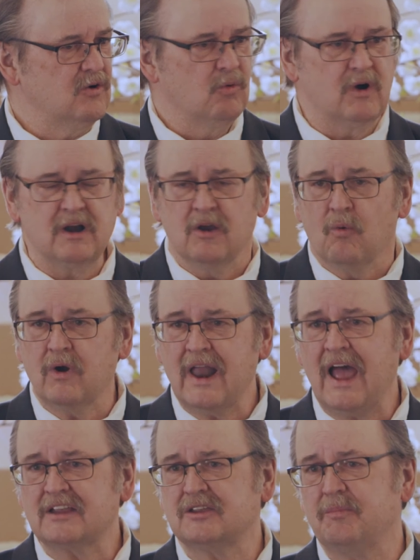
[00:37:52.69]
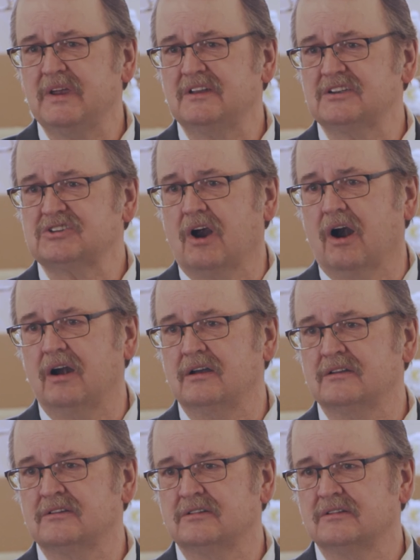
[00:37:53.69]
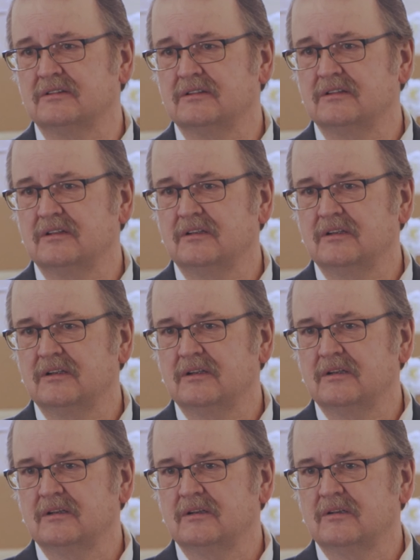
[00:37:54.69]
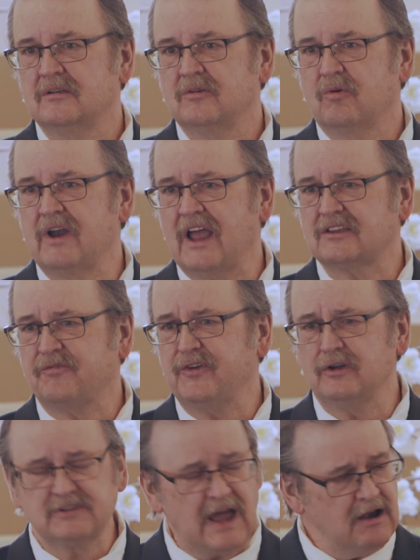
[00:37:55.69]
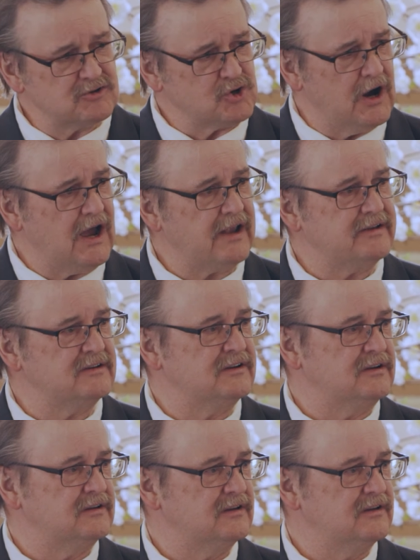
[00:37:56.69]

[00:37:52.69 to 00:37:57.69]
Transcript: We're, we're not to be disheartened, we're not to feel downtrodden.